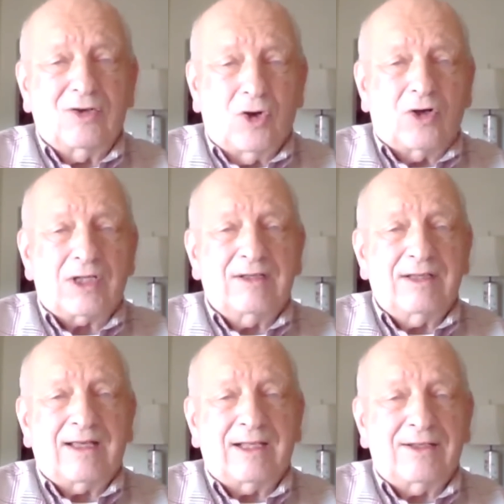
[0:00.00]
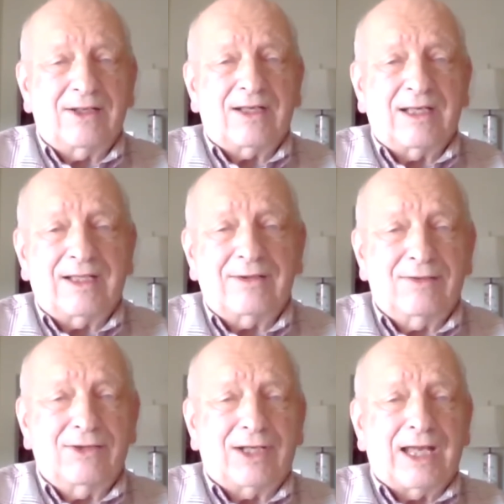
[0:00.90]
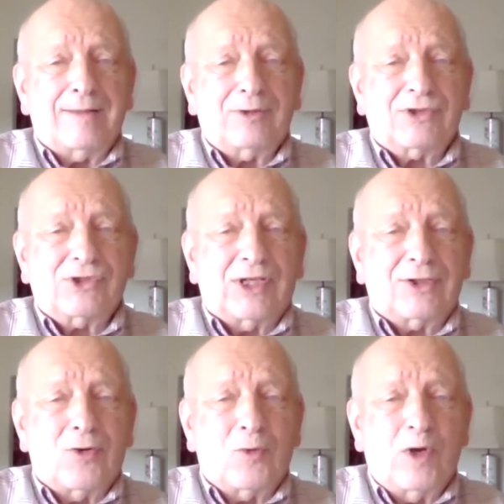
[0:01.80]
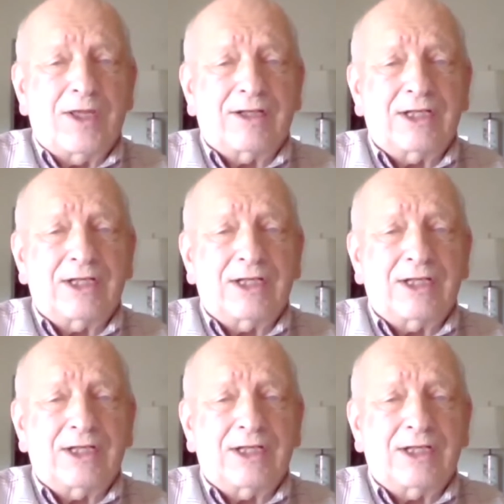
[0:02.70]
hook and the cables that go with it,